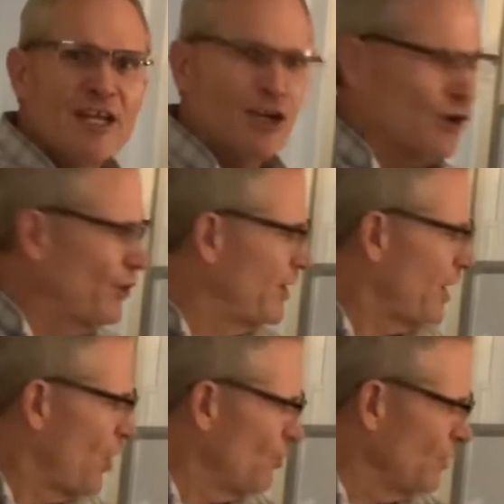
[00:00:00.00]
current
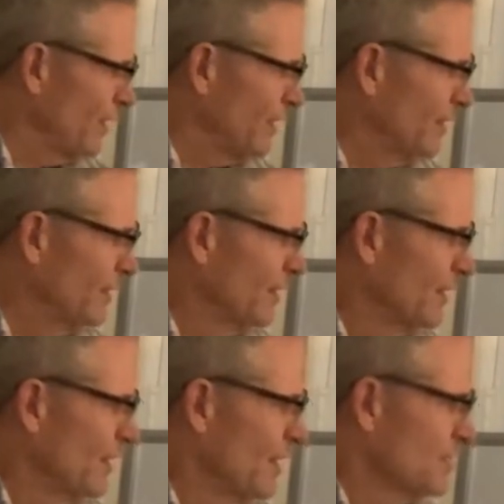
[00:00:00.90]
only.
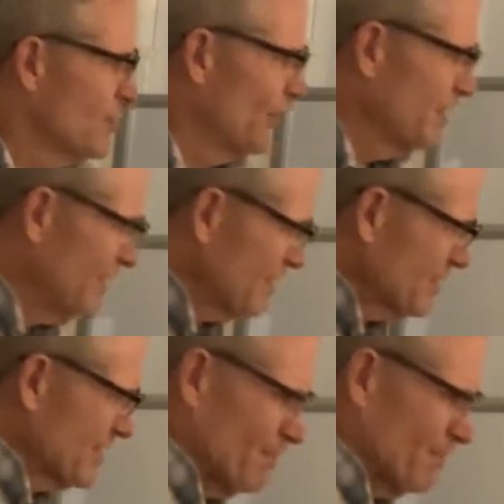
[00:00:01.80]
So this is